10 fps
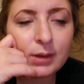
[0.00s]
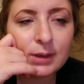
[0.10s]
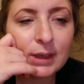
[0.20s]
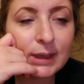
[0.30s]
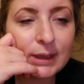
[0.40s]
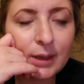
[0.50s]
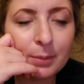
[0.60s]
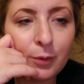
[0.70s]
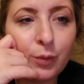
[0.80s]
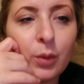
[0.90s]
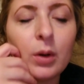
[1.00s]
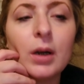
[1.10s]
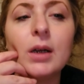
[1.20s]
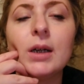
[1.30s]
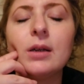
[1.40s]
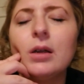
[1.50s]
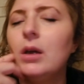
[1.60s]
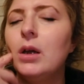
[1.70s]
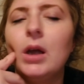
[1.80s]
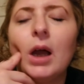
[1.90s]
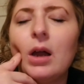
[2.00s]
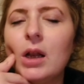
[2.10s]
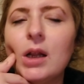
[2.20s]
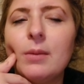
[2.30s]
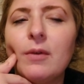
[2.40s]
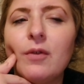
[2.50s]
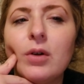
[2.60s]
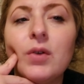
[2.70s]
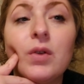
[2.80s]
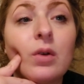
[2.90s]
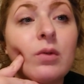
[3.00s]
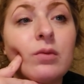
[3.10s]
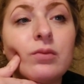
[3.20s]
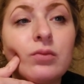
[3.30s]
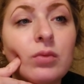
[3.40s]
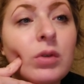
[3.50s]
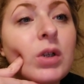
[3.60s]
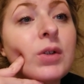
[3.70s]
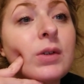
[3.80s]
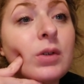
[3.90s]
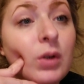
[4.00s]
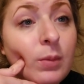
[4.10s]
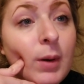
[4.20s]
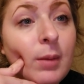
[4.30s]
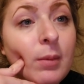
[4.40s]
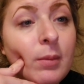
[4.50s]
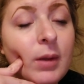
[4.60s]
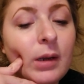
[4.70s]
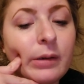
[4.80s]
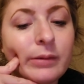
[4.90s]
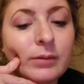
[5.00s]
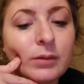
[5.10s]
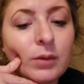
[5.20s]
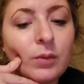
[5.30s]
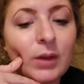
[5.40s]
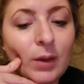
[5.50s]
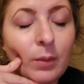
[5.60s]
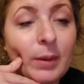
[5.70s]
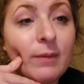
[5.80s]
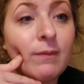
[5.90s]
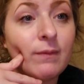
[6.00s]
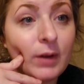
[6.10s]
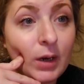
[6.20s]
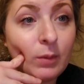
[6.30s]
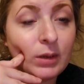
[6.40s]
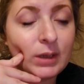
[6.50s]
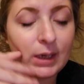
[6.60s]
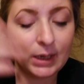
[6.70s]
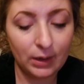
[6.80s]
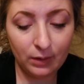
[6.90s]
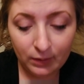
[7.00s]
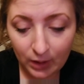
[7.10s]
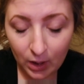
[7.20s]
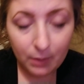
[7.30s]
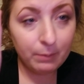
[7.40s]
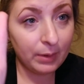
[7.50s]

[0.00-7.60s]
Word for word: Lily did it before, and I did it before, so there's no problem there they will be very well taken care of.